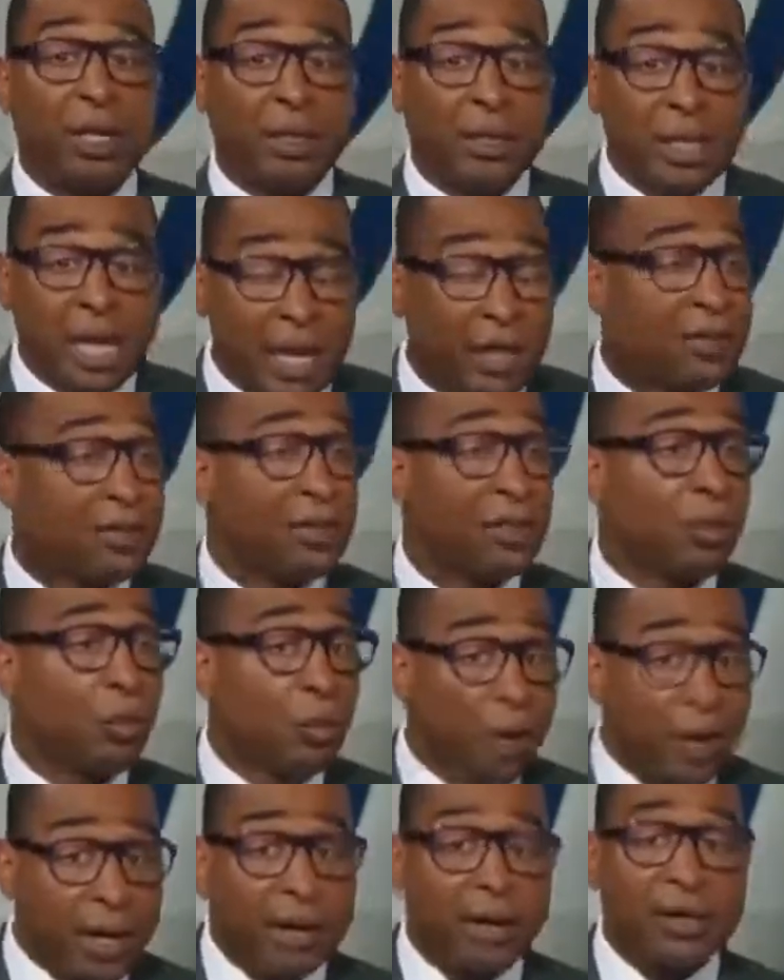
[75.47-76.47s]
Yes, the
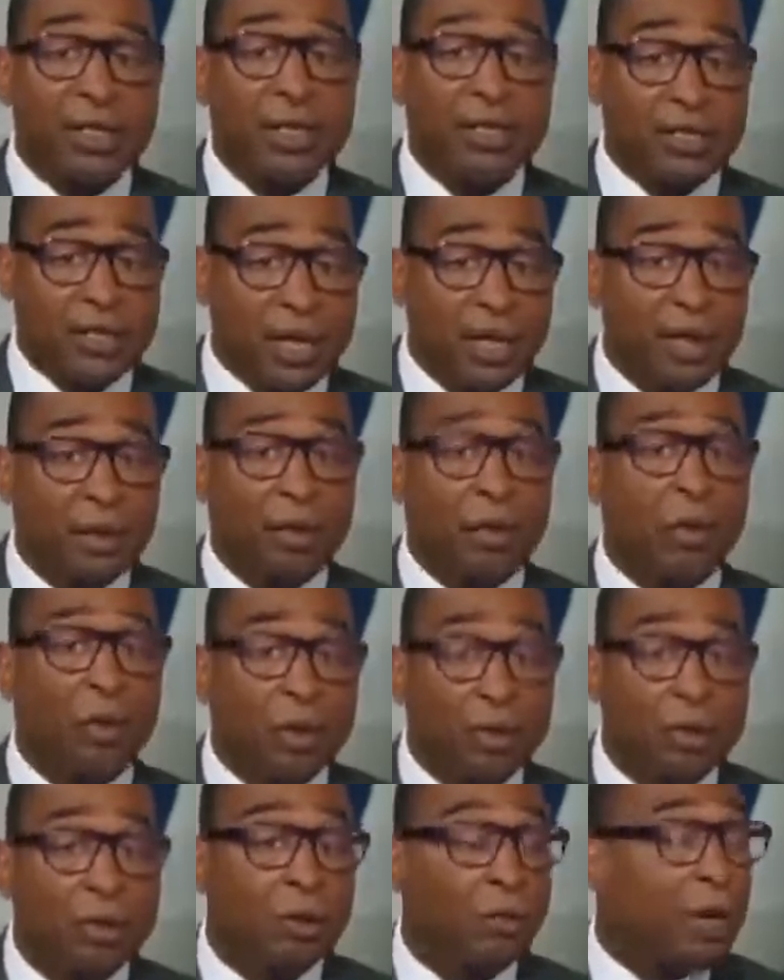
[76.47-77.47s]
wear and tear
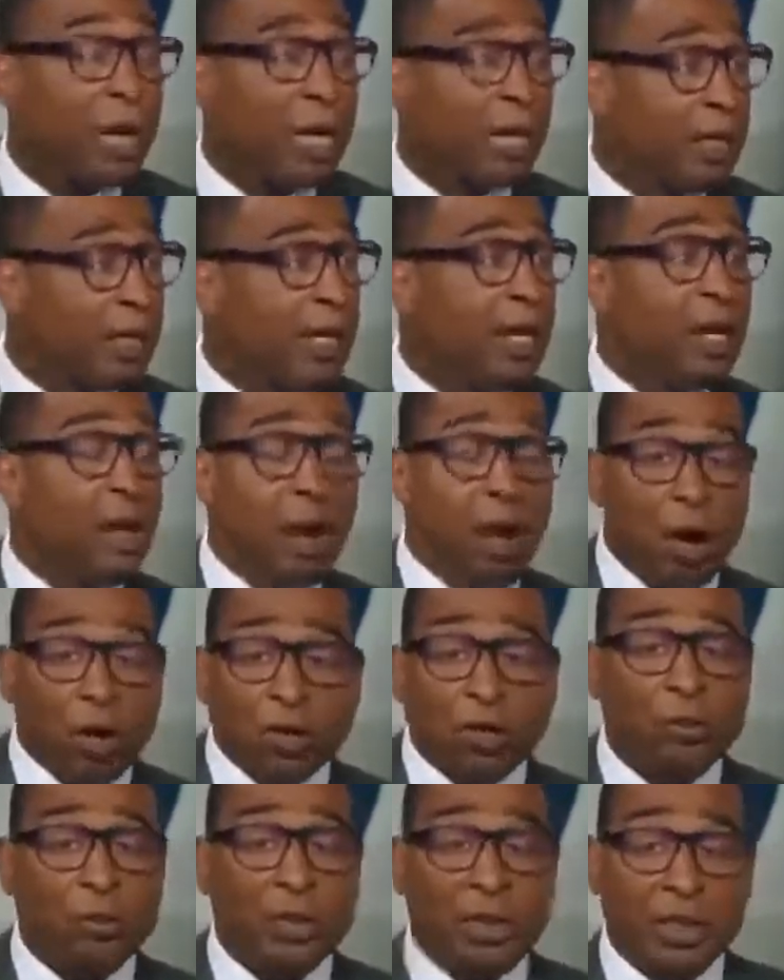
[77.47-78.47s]
on your body,
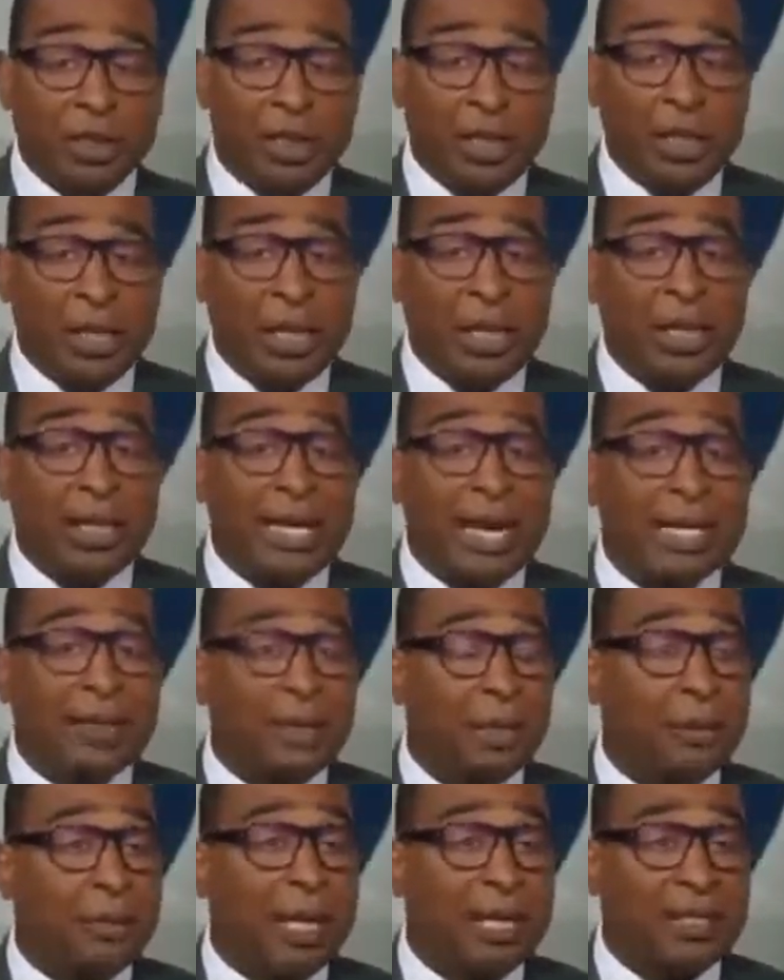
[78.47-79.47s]
ultimately, it
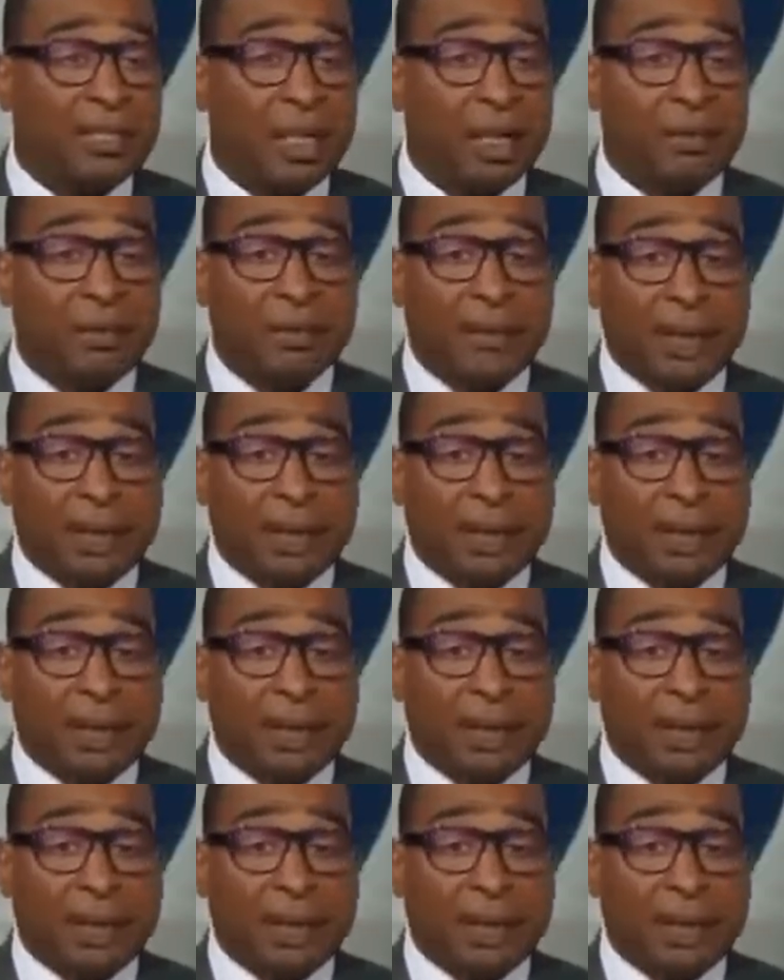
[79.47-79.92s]
got the best of him.